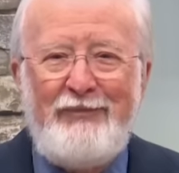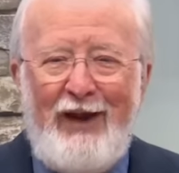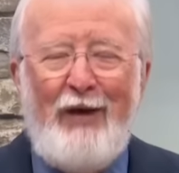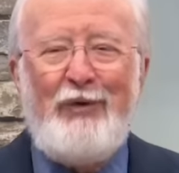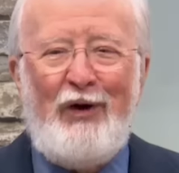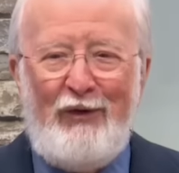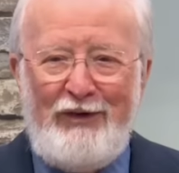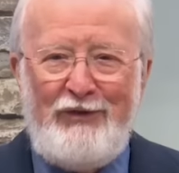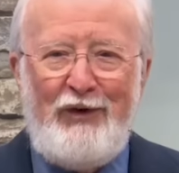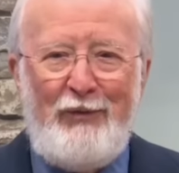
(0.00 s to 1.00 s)
I'm Gary
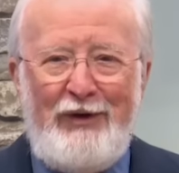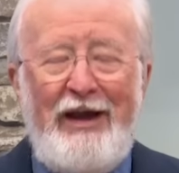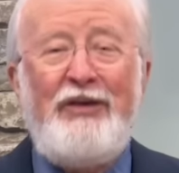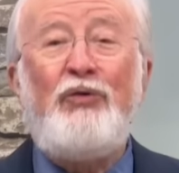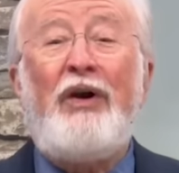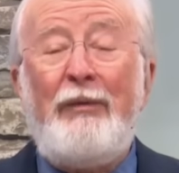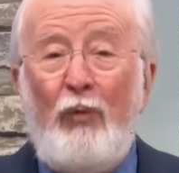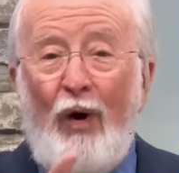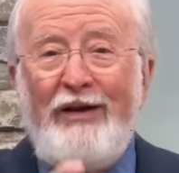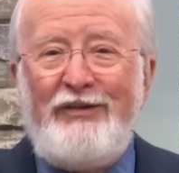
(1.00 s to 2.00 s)
Stearman. Hey, you keep
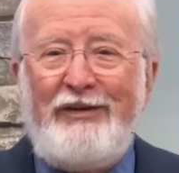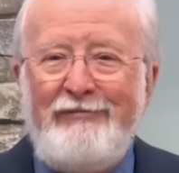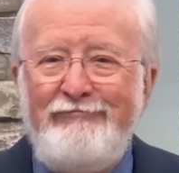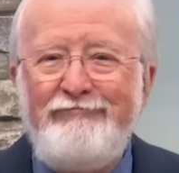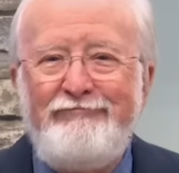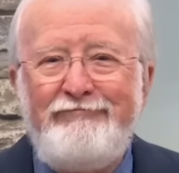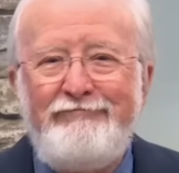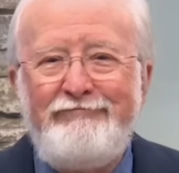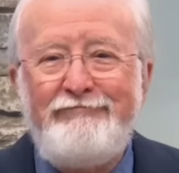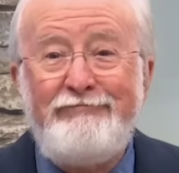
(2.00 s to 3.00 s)
watching.
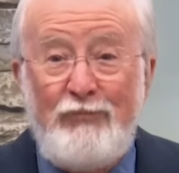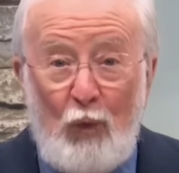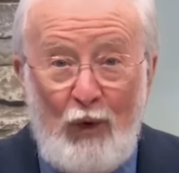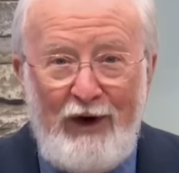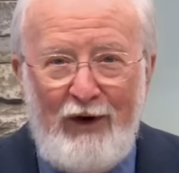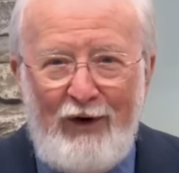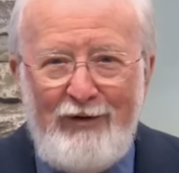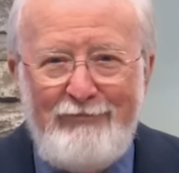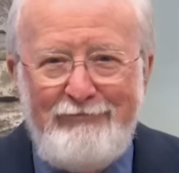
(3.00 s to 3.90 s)
We are.